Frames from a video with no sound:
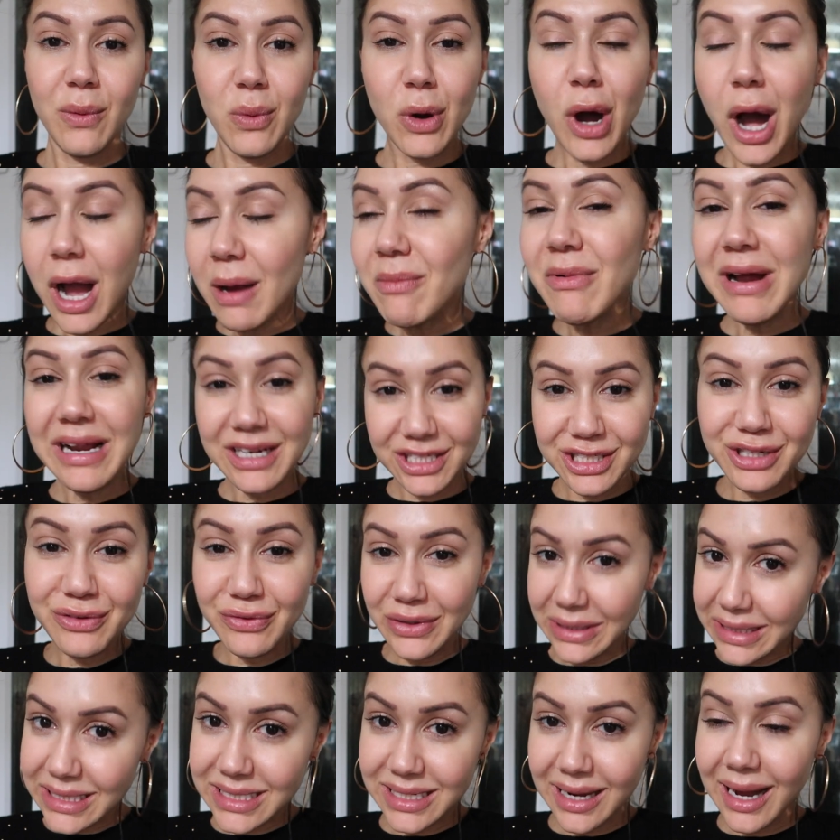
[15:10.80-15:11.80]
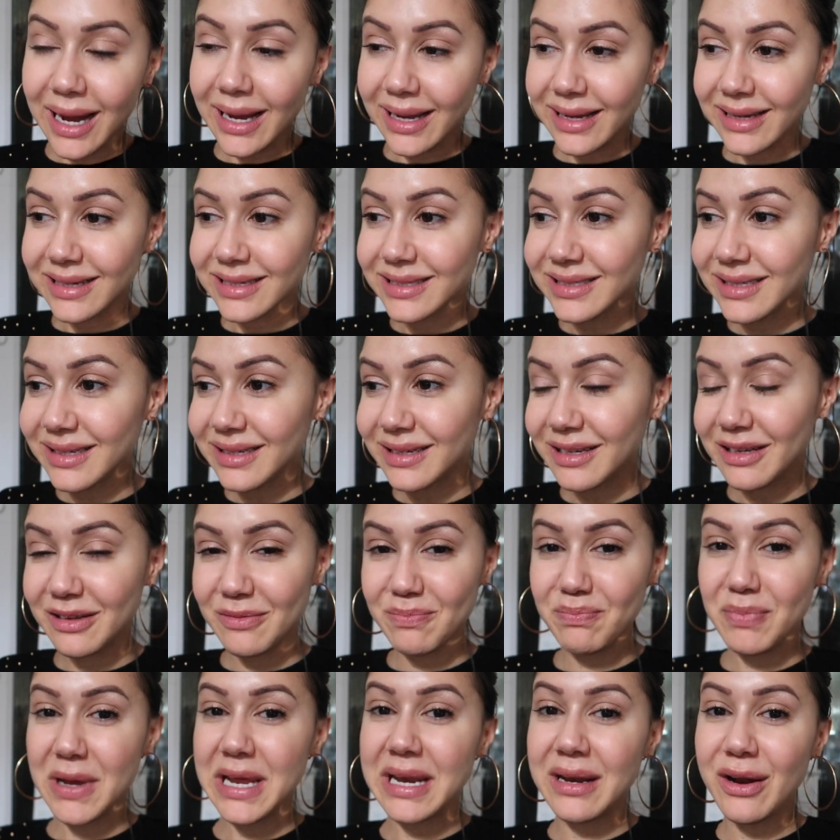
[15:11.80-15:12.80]
well, I'm actually really tired
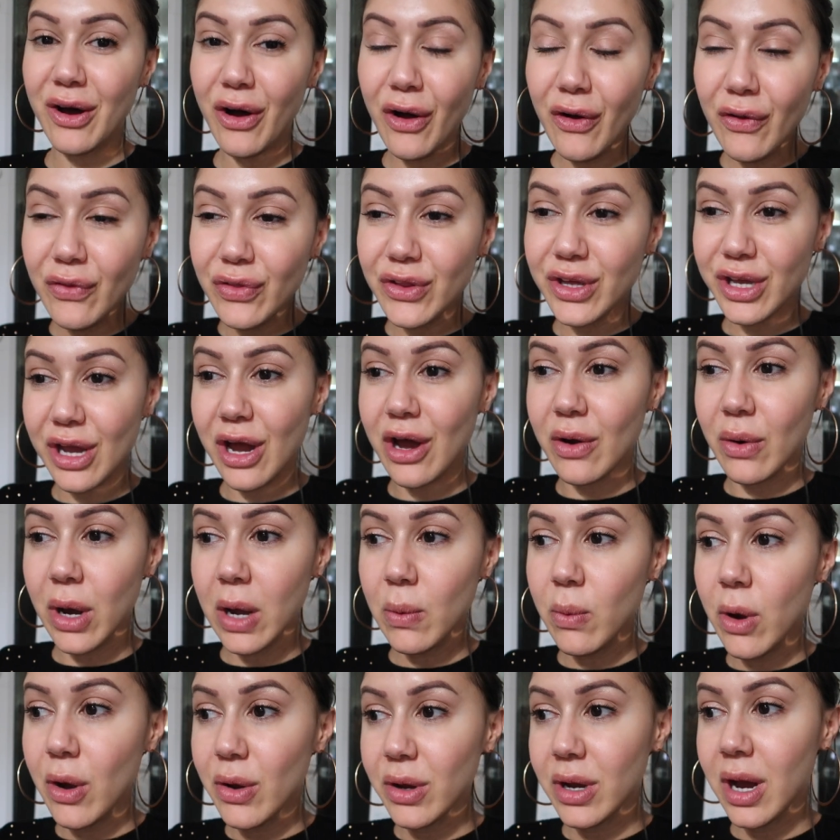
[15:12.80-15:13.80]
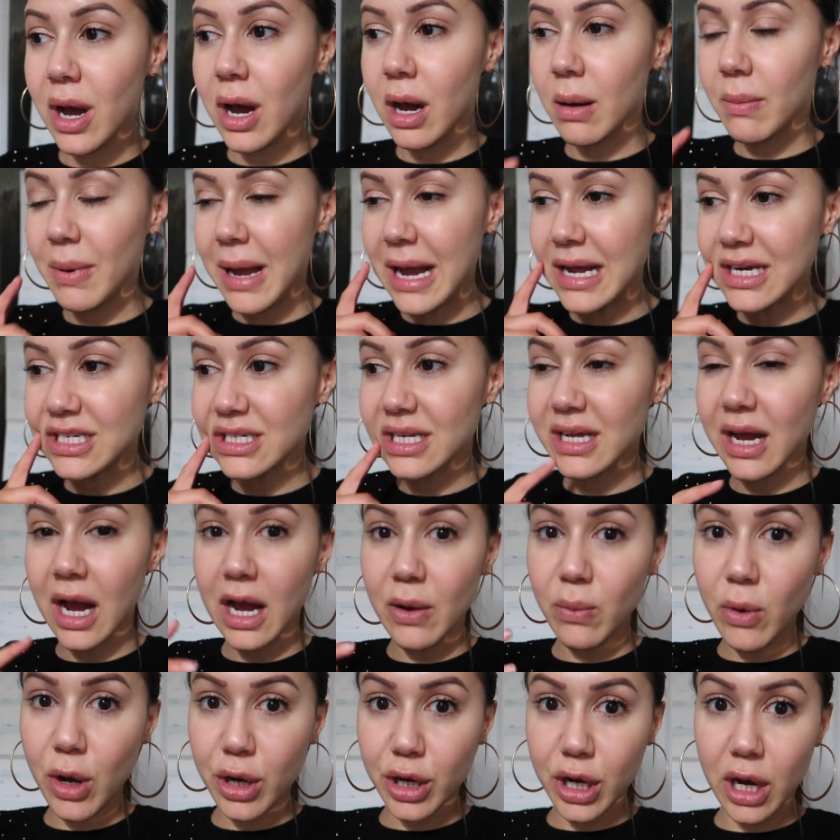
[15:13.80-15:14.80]
been on the go. I woke up, actually
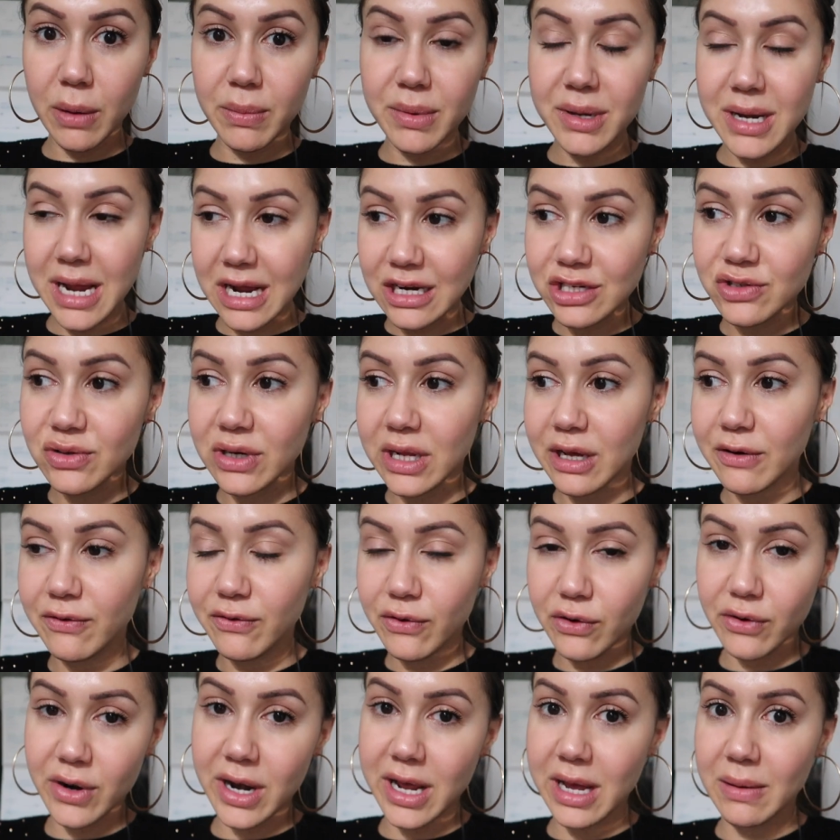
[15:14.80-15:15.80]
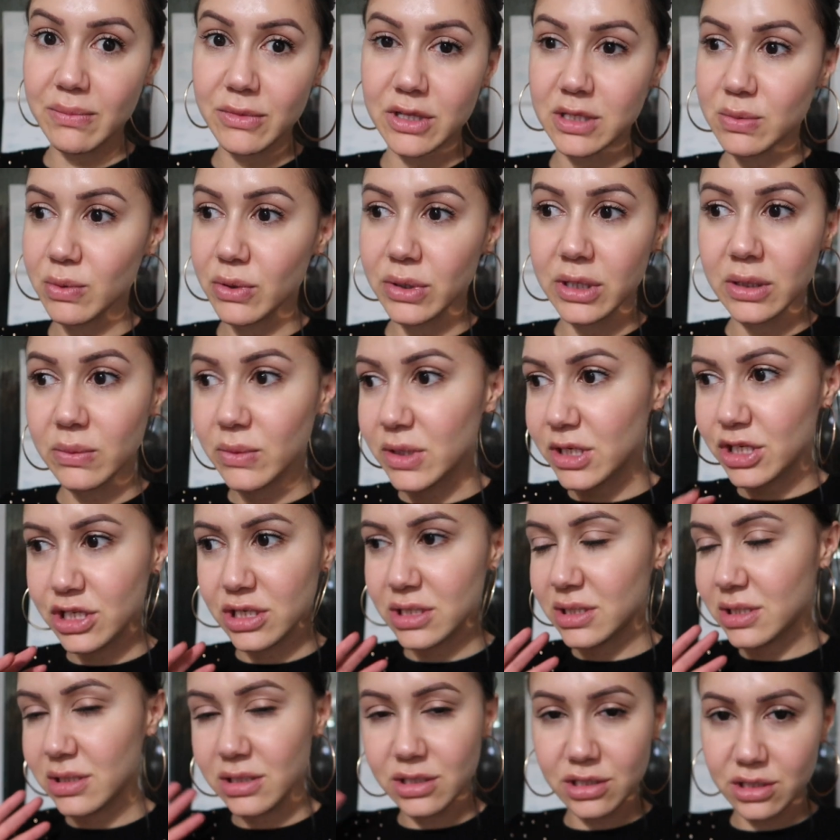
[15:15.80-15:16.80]
I woke up naturally at 4am this morning, which
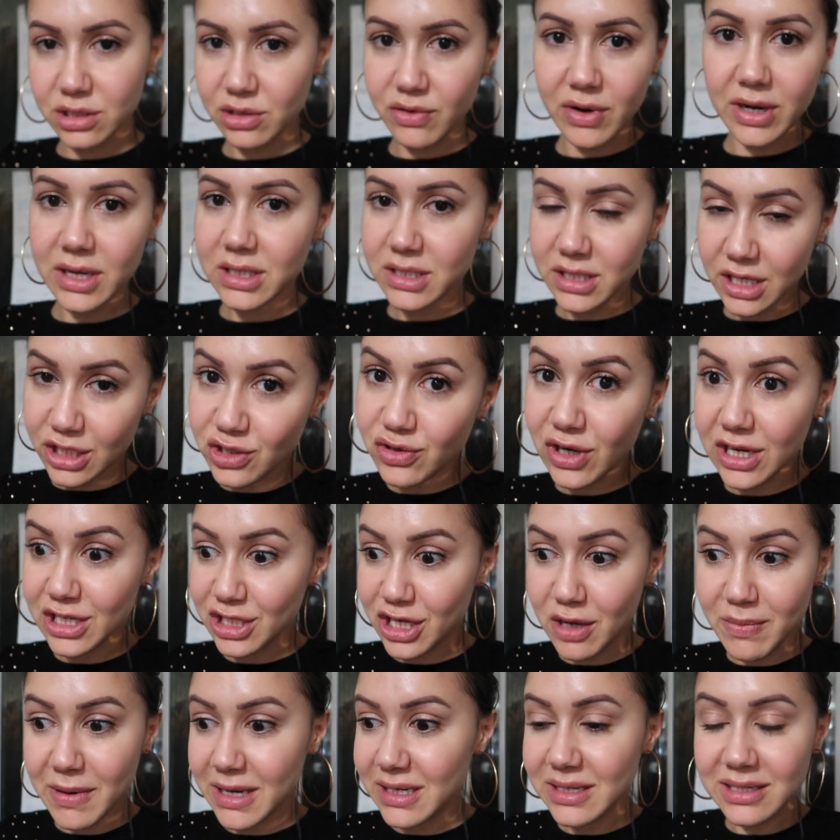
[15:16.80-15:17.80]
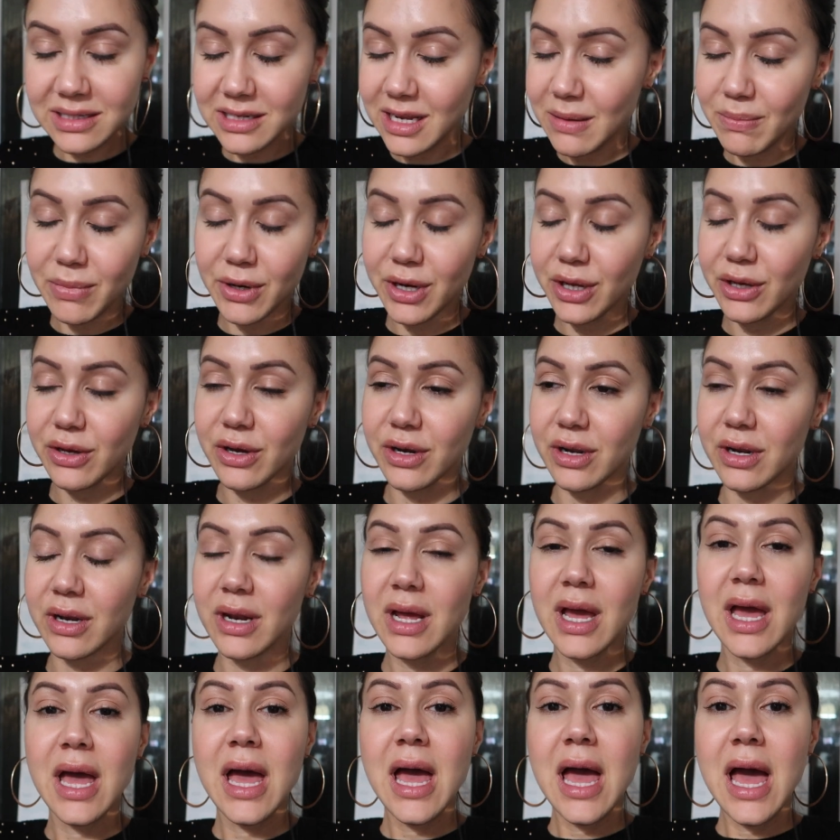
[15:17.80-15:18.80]
is just crazy. I tried to go back to sleep, but I
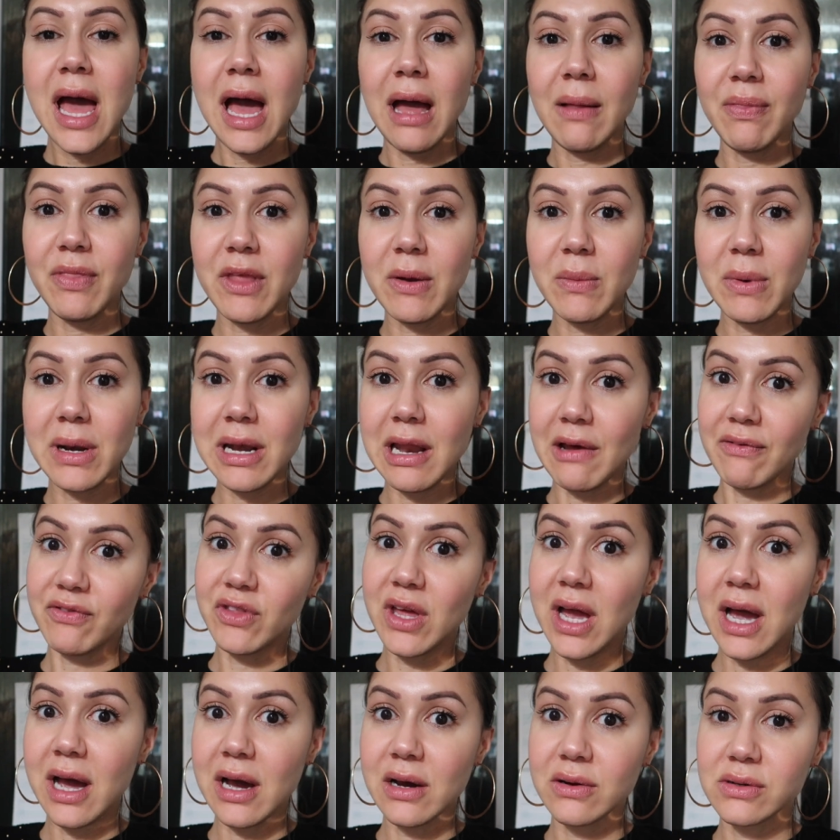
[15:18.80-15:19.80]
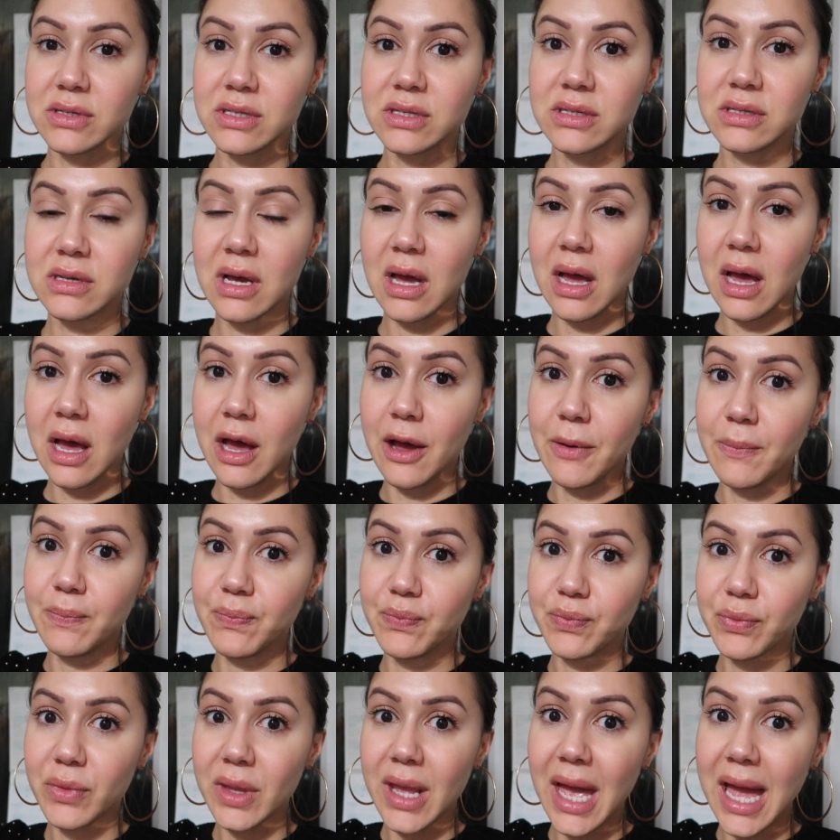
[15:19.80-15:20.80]
couldn't. And then we left the house
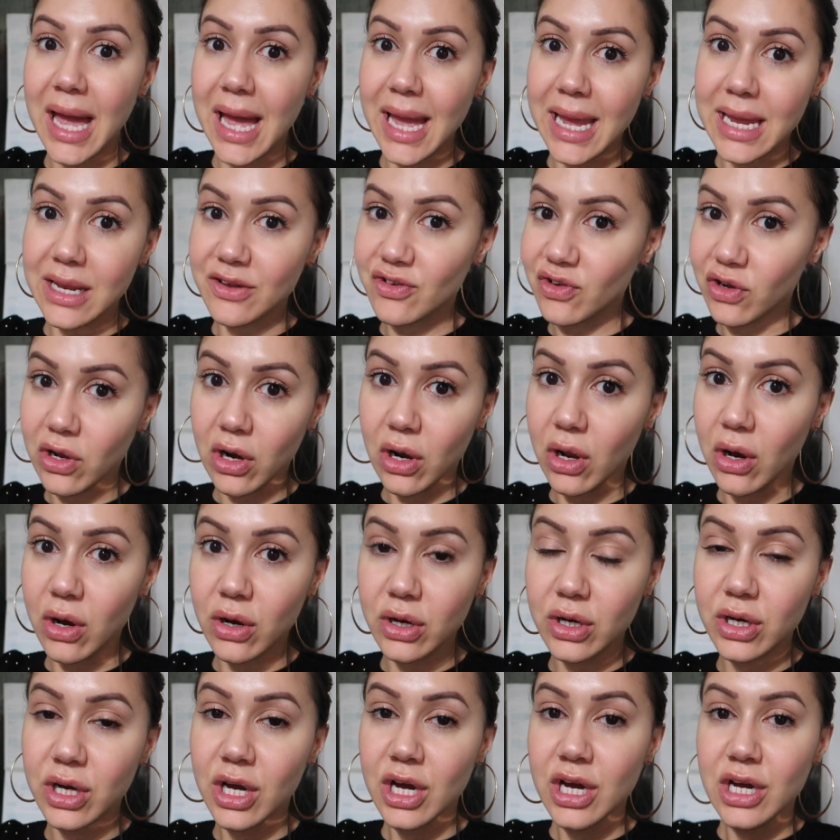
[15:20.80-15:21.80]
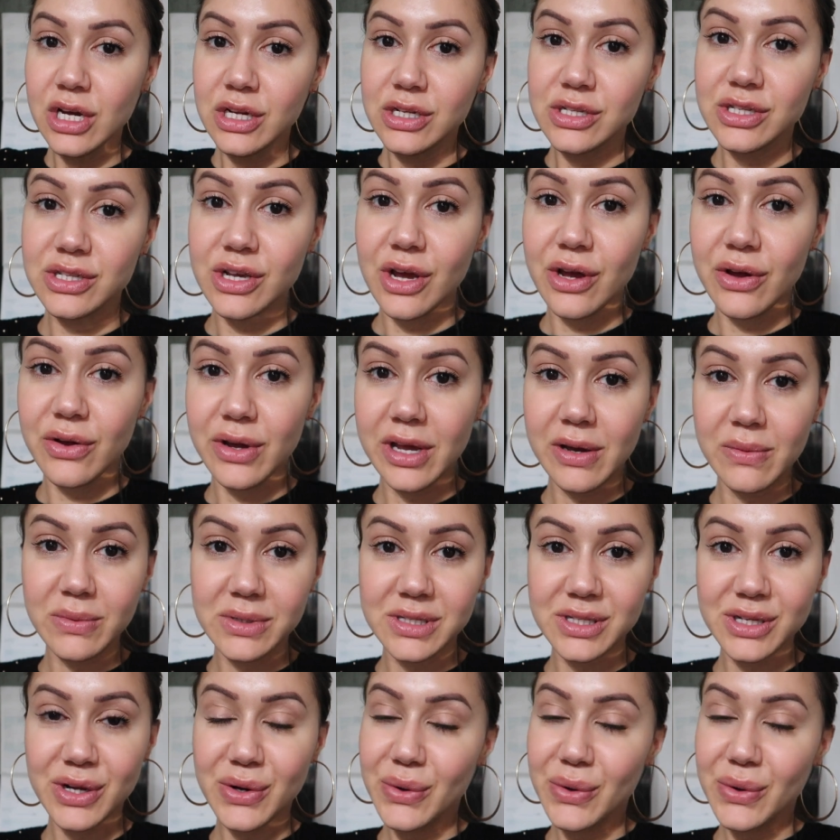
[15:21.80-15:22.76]
um, at eight o'clock. So it was